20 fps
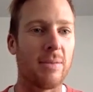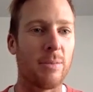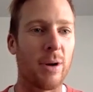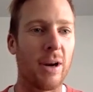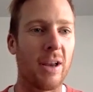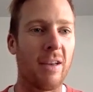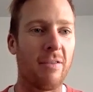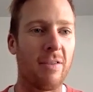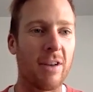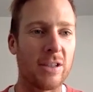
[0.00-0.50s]

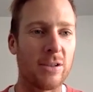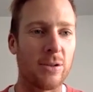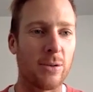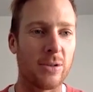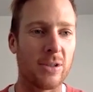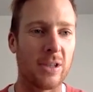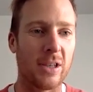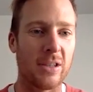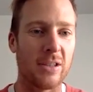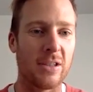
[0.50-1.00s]
Ricky
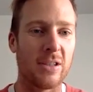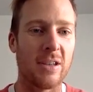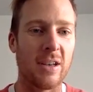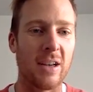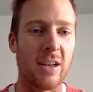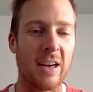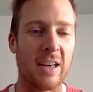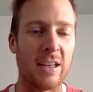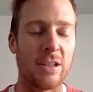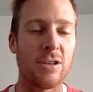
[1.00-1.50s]
Wessels is
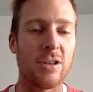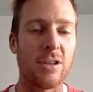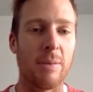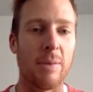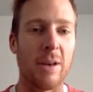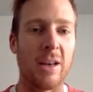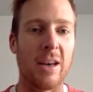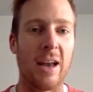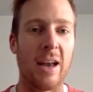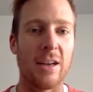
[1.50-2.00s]
an
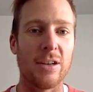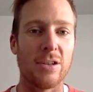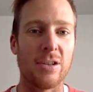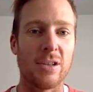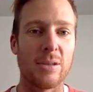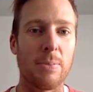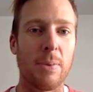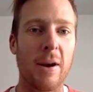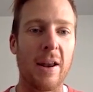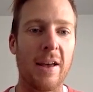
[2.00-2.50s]
extremely dangerous
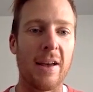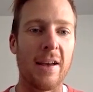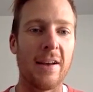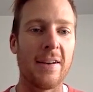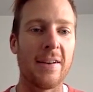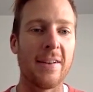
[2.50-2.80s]
player,